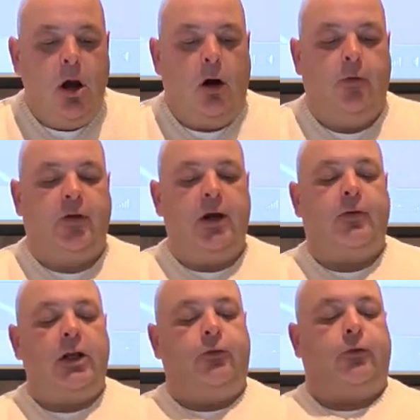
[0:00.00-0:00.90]
On the day of
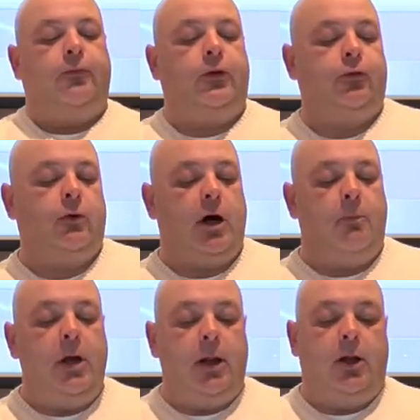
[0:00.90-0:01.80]
the Easter Vigil, I
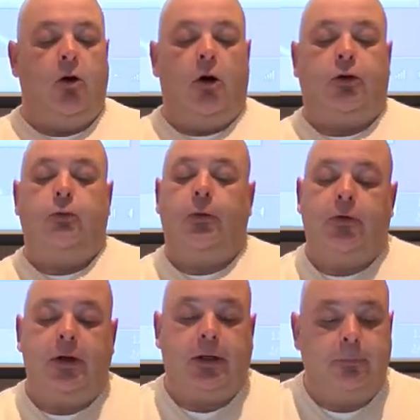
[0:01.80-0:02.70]
met and argued with a
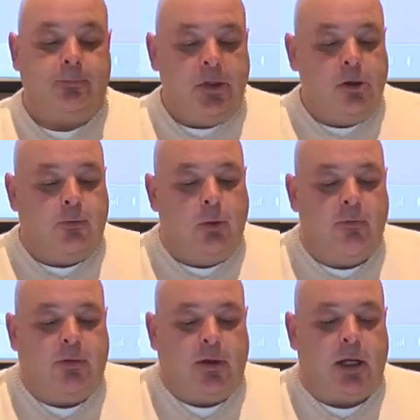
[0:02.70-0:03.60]
deacon, Threw
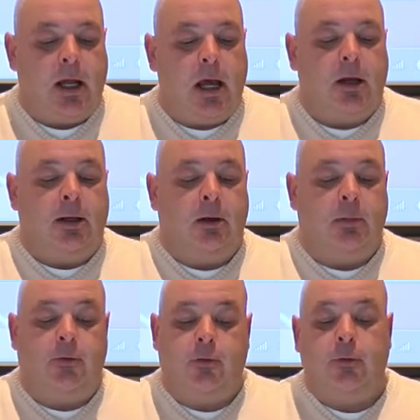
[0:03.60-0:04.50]
everything I had at him,
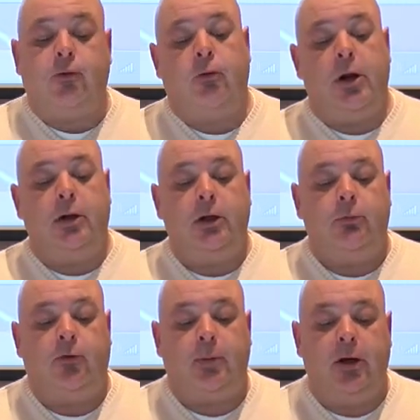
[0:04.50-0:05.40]
and to his credit, he
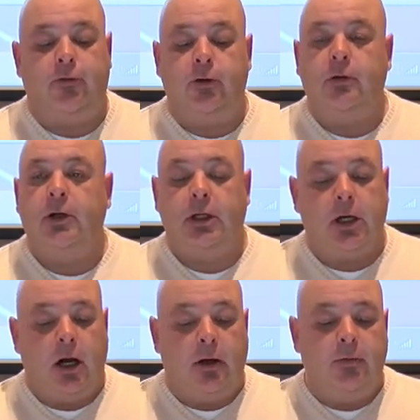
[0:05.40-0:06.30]
was patient and
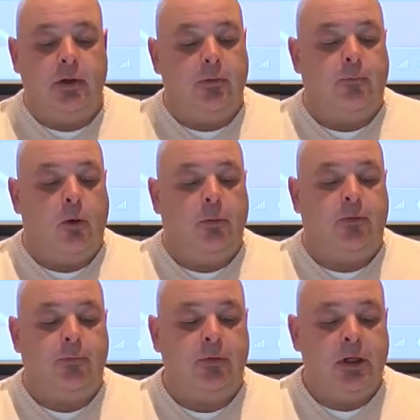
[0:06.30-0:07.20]
kind and
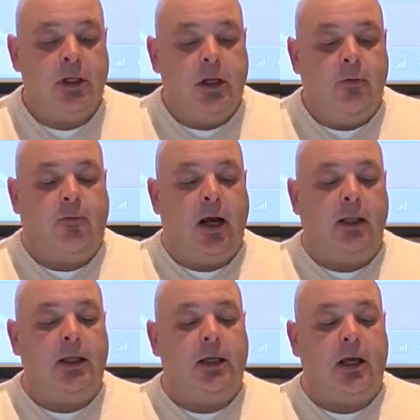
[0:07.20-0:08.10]
informative.
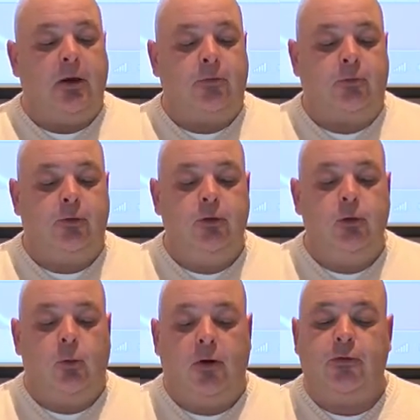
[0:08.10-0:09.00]
Finally, he asked, Do
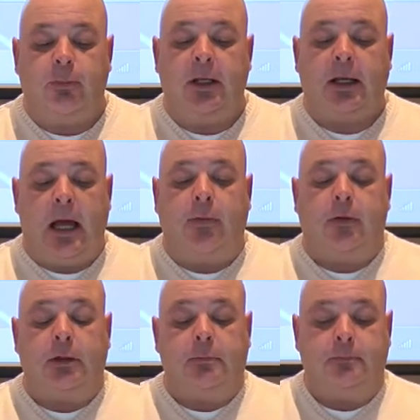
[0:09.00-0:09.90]
you want to be a Catholic?